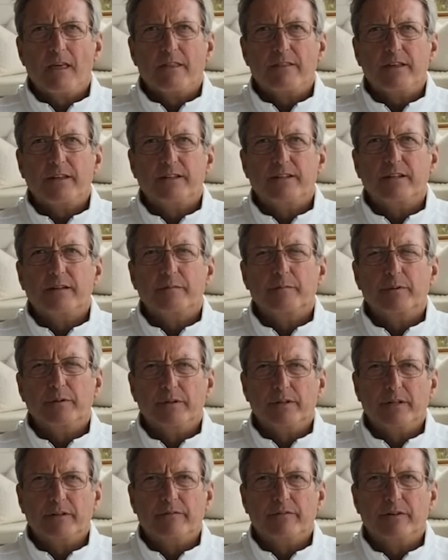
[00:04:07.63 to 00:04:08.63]
They didn't
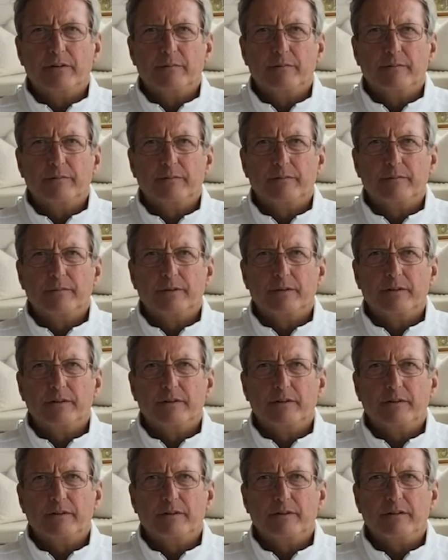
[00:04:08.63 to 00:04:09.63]
believe him.
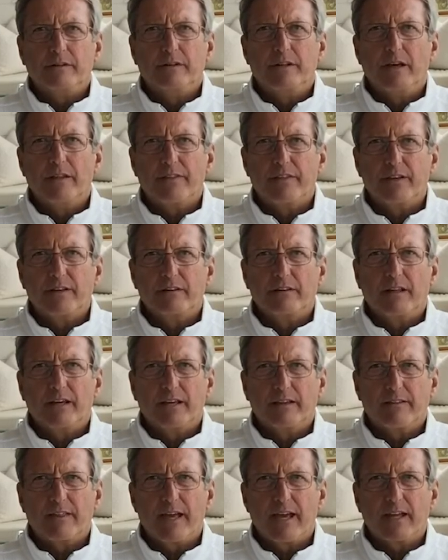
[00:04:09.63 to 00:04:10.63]
Nothing
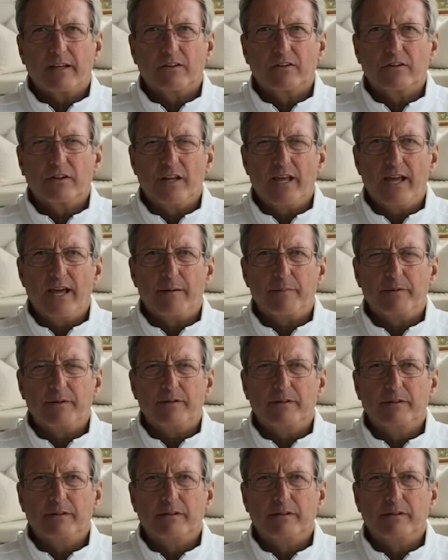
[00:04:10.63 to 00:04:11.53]
like that could happen.